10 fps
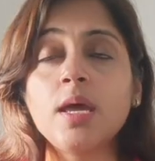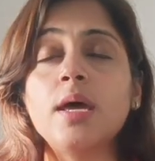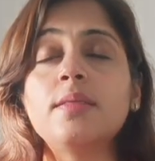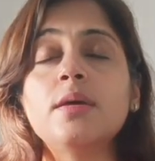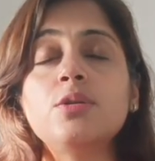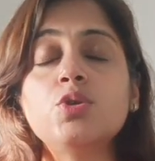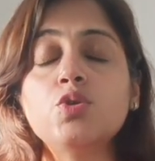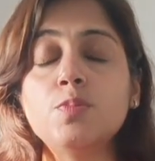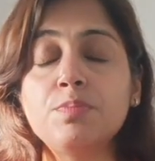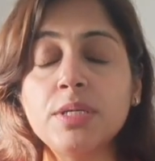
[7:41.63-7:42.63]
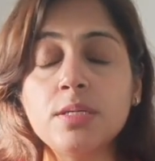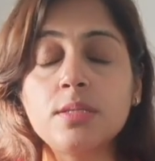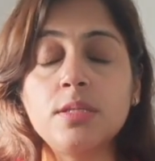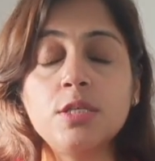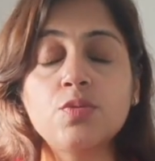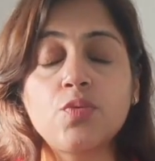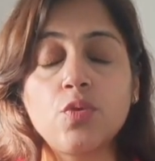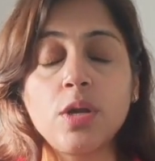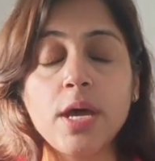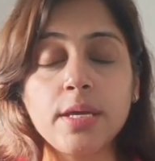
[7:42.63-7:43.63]
and then you repeat these
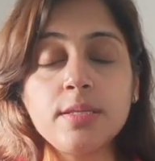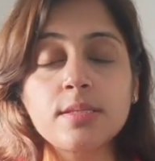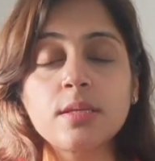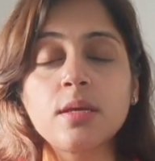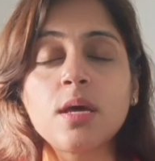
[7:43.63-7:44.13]
4 lines.